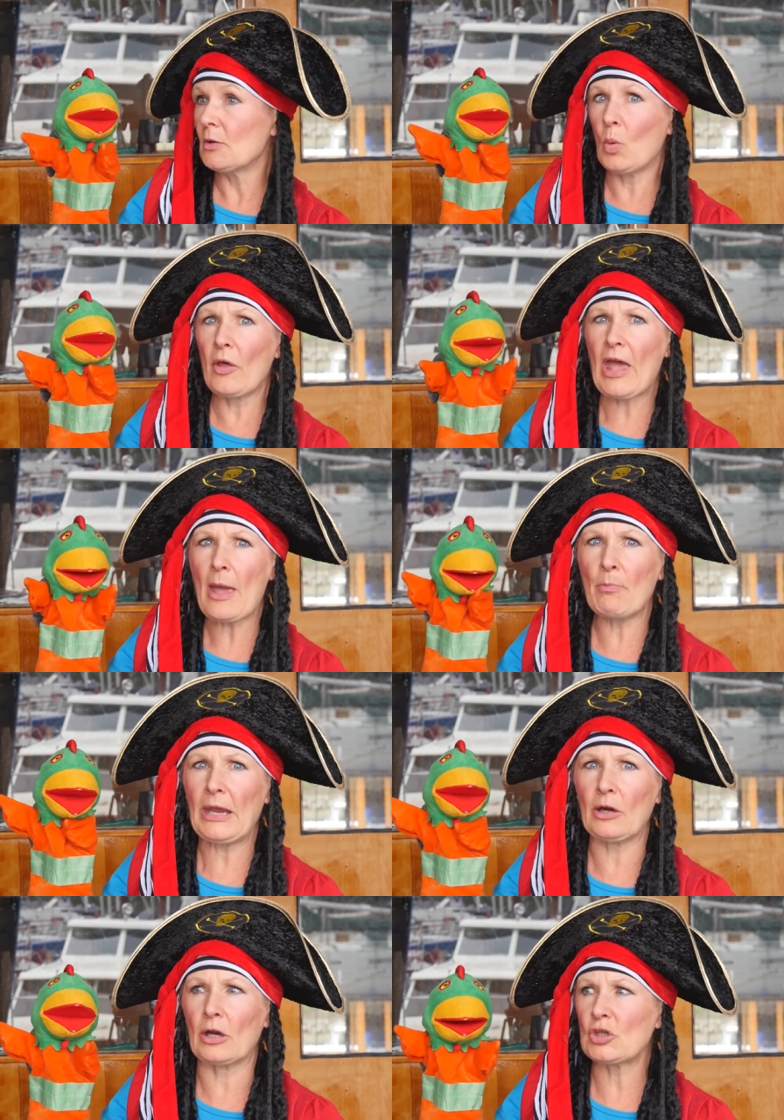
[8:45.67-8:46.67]
Well, that
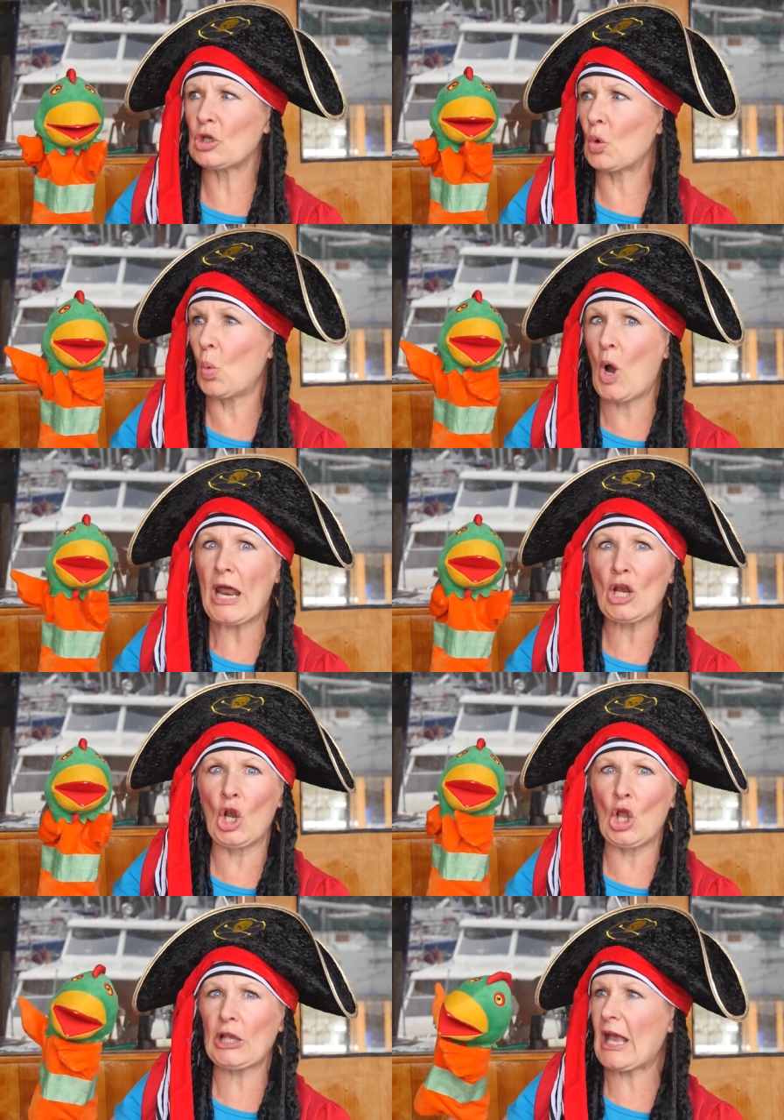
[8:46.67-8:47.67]
parrot took one
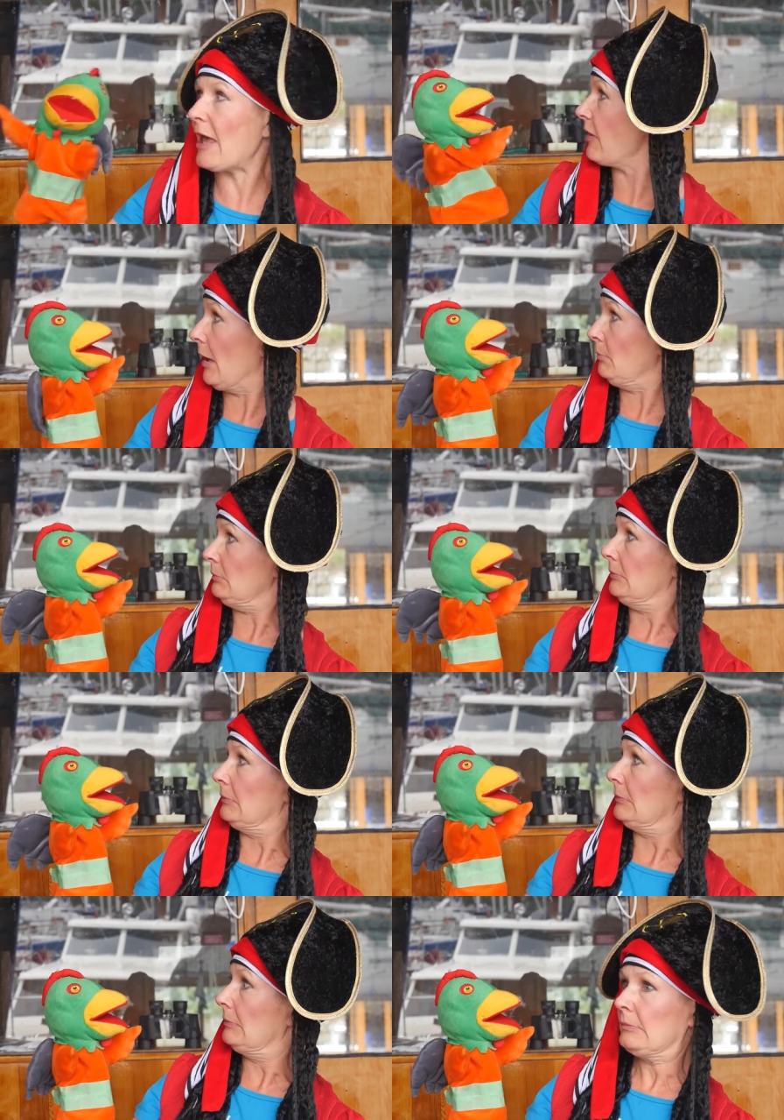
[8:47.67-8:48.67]
look at them,
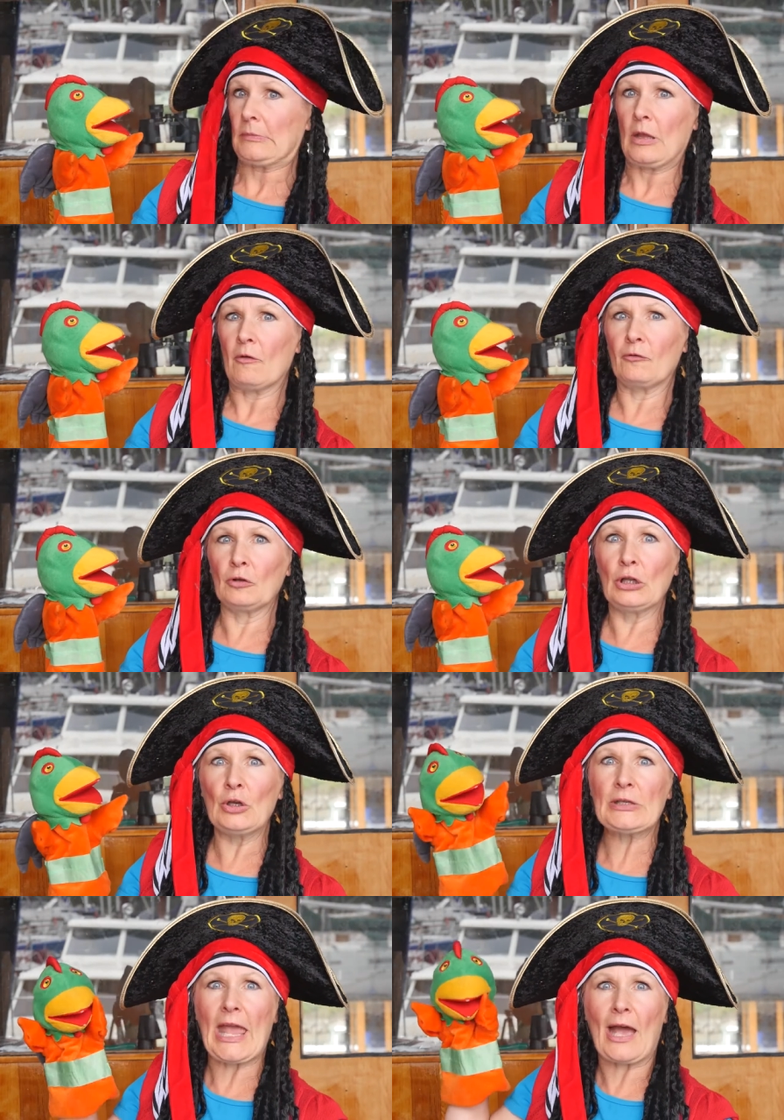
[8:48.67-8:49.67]

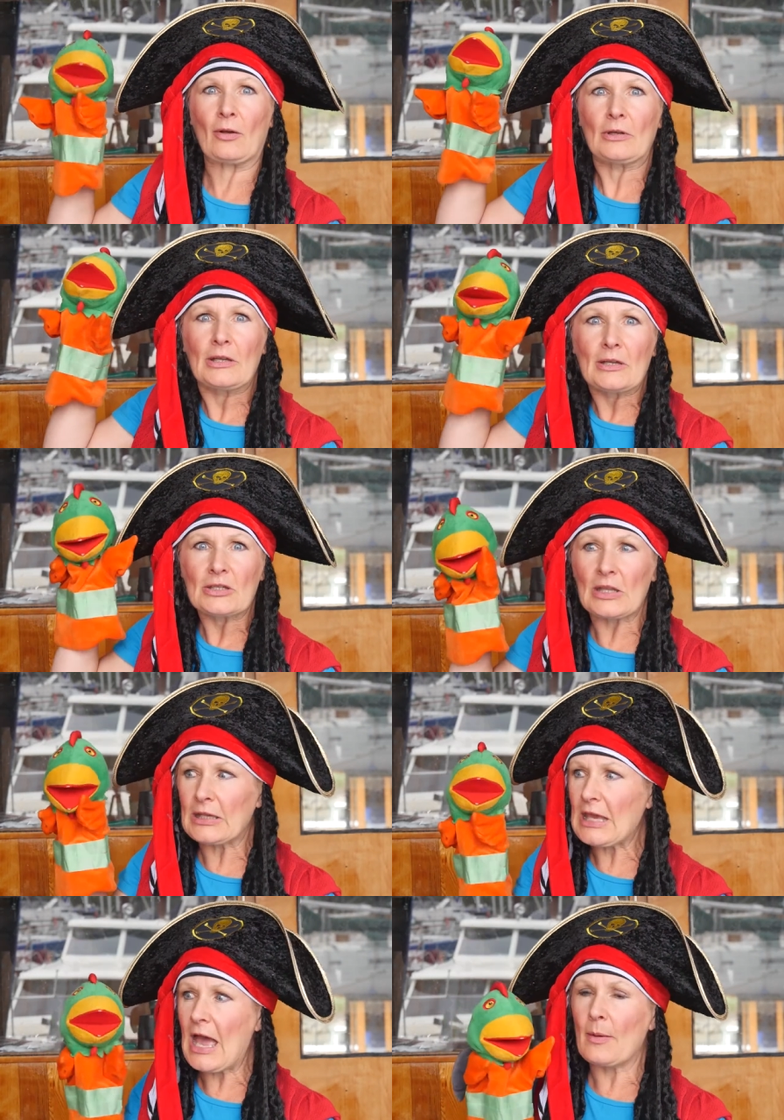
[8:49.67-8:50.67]
flew down to
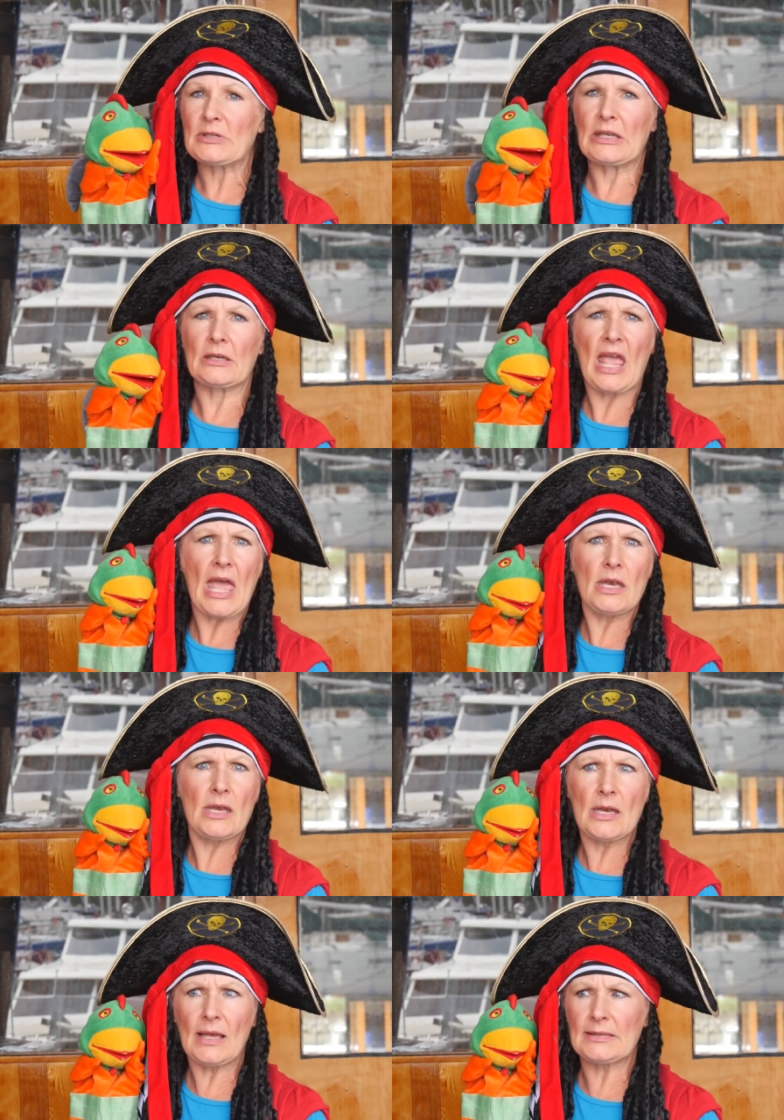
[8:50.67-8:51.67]
the captain,
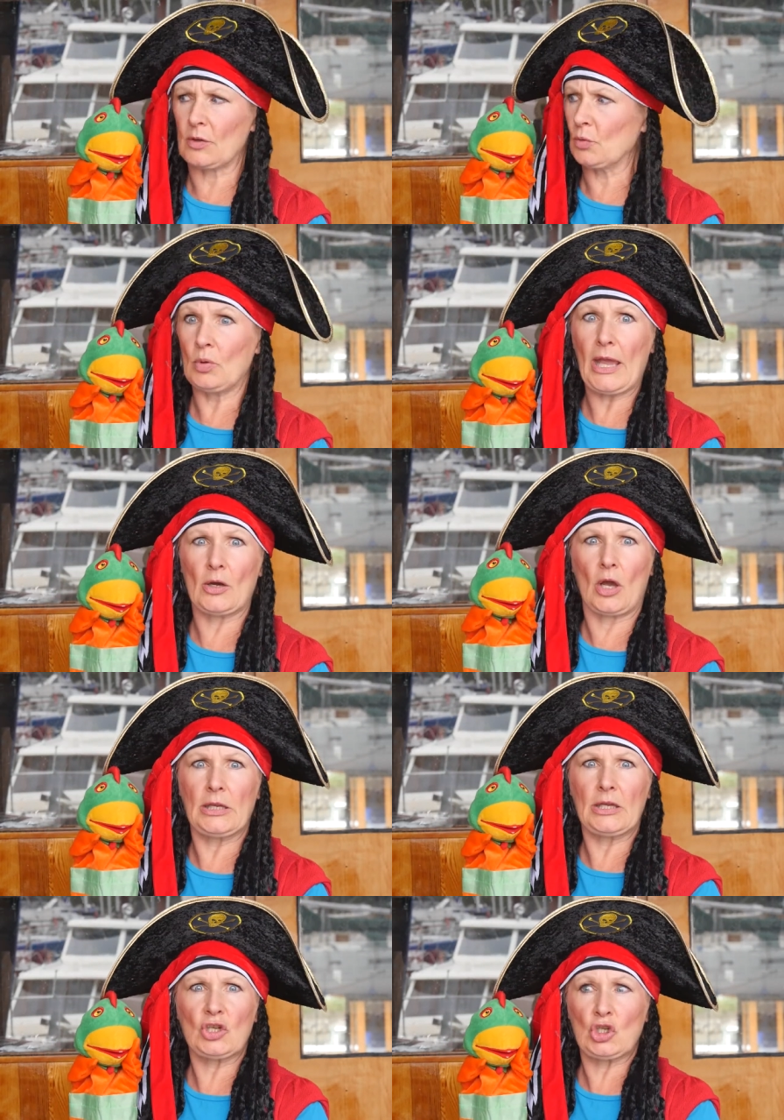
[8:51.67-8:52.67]
and nuzzled right on
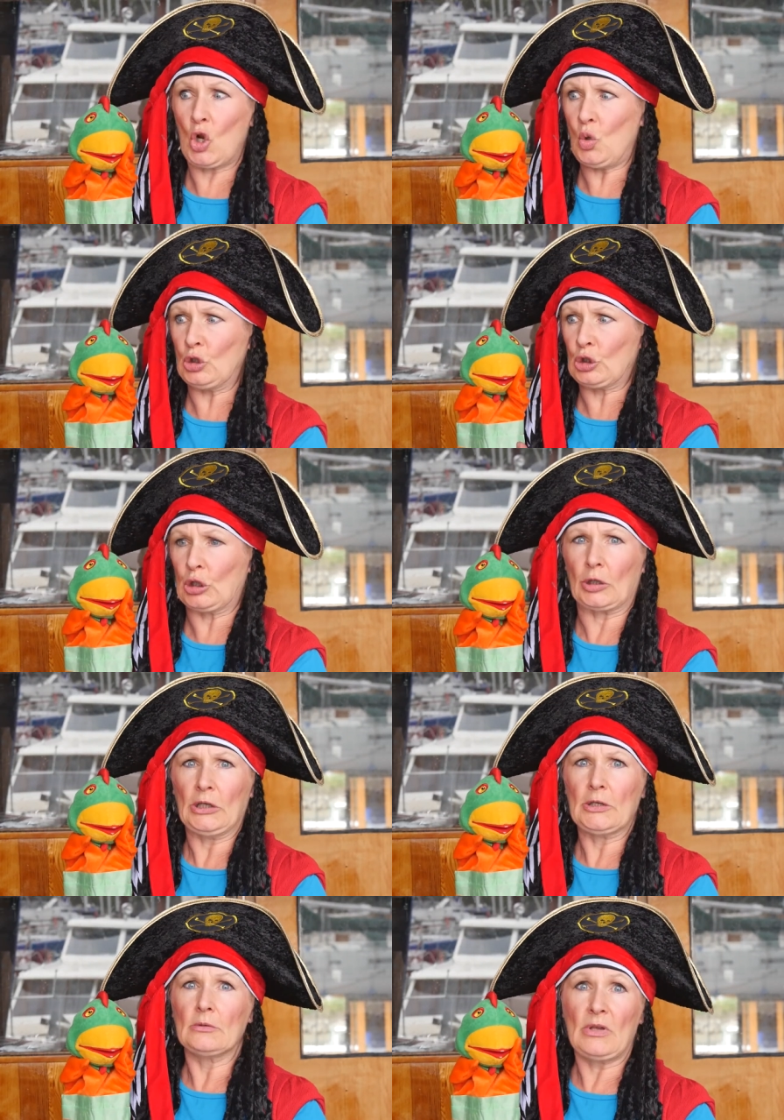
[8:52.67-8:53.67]
his shoulder.
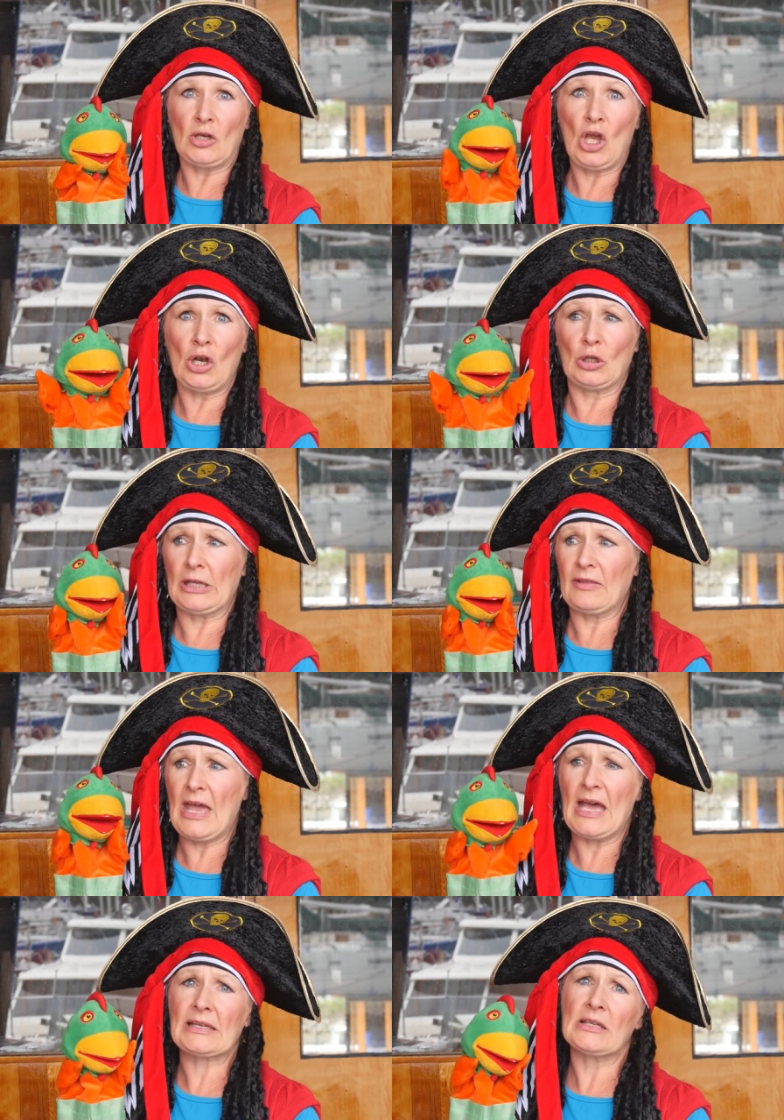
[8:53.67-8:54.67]
And not only
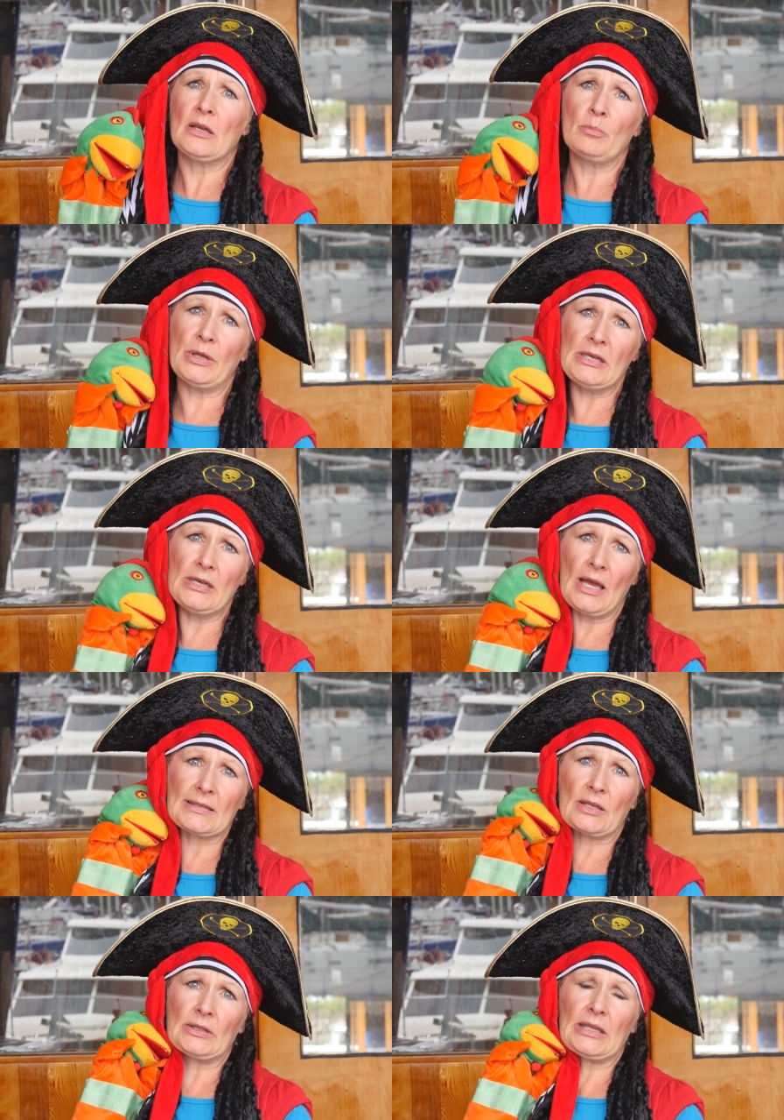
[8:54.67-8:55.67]
that, but
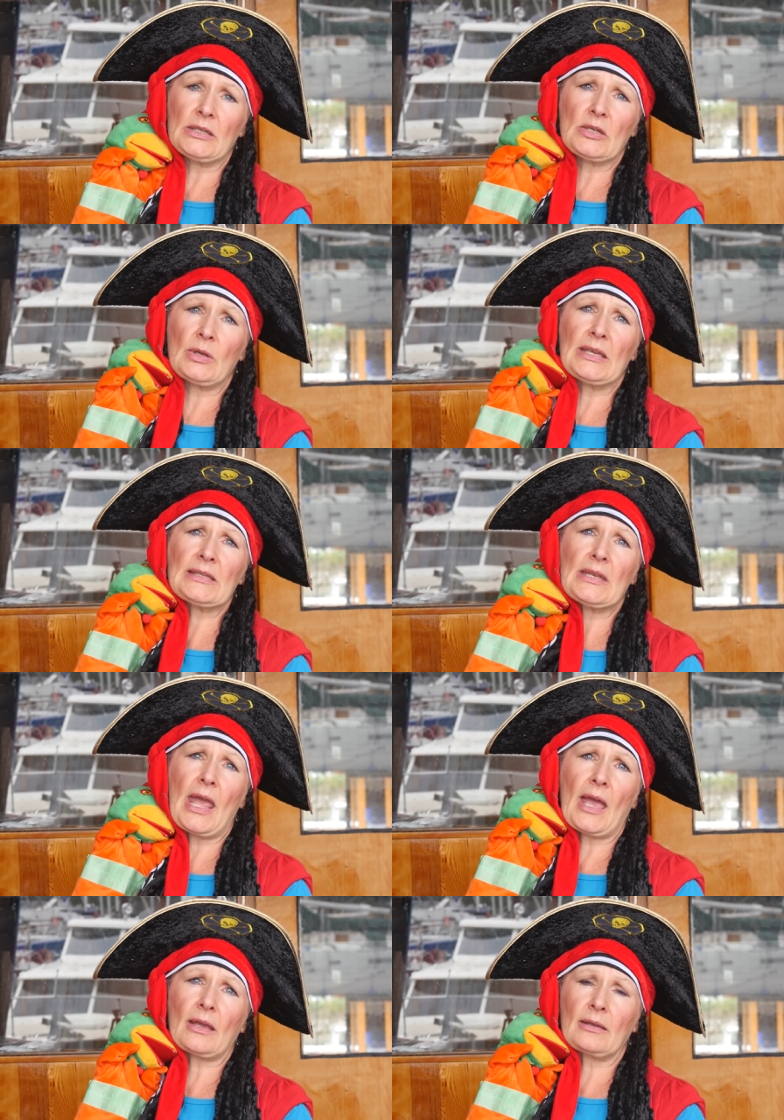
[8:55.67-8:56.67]
nuzzled into his
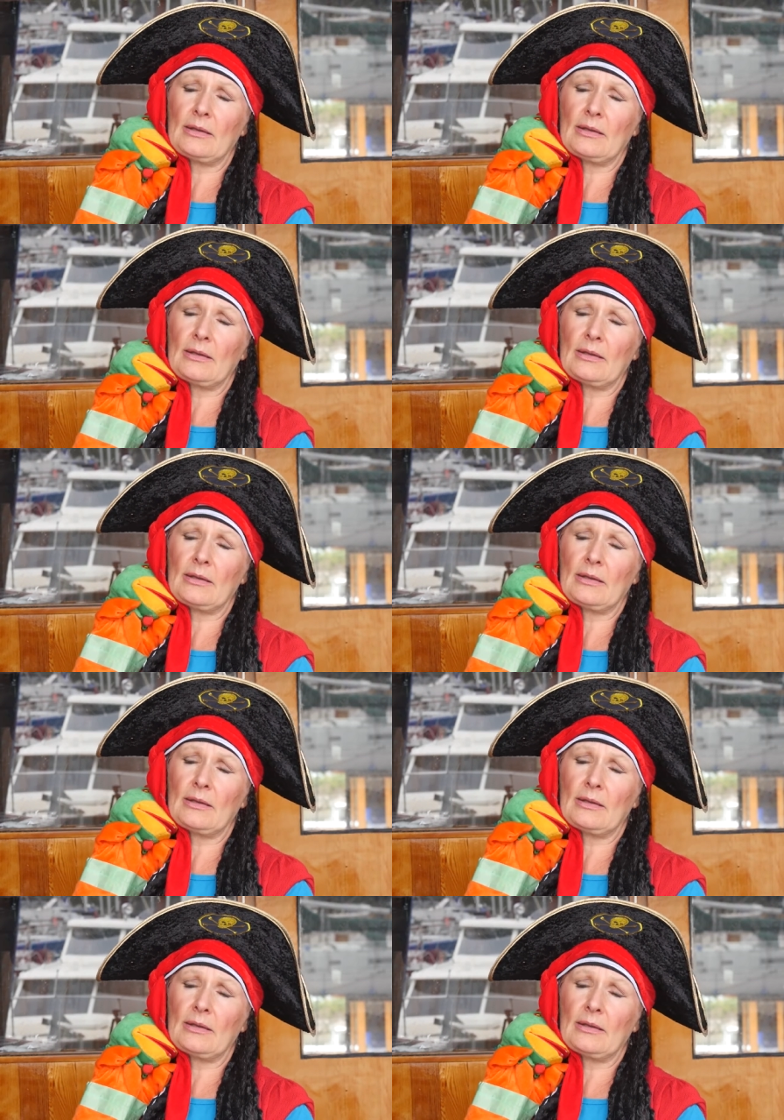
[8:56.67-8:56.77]
neck.